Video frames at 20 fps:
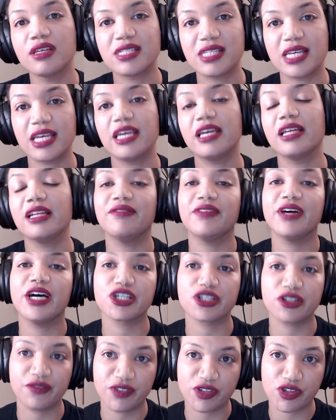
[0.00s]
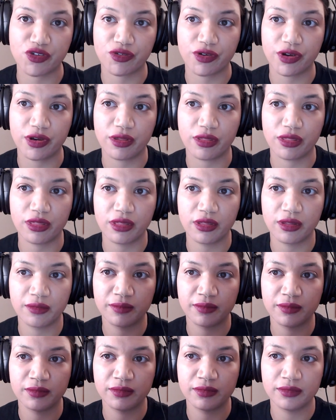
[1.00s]
singular version of the truth.
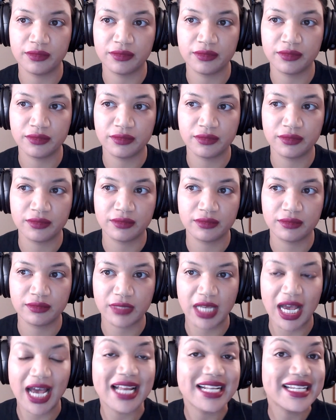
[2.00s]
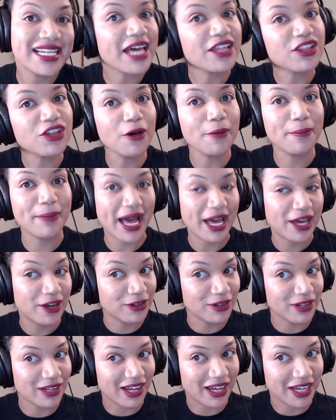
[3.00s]
And now that you're back
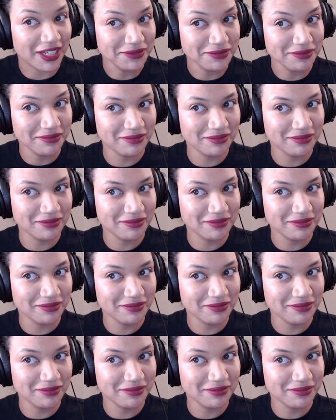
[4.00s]
online,